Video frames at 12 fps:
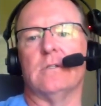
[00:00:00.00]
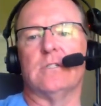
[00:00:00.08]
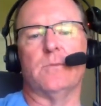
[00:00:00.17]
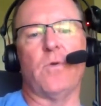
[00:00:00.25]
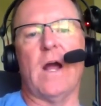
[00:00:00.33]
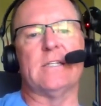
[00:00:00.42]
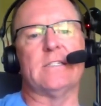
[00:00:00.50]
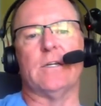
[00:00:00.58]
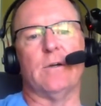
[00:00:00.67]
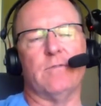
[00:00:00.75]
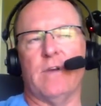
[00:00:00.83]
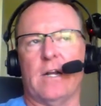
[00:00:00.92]
The surprise
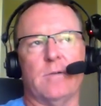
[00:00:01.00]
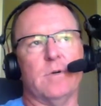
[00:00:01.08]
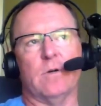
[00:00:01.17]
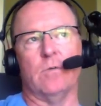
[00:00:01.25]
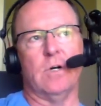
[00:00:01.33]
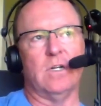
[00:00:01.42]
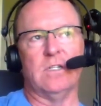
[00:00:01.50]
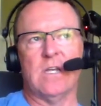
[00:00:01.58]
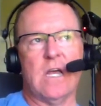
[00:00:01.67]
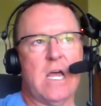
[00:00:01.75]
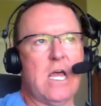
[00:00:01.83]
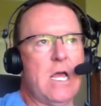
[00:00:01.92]
to go to Vanderbilt
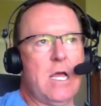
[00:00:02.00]
was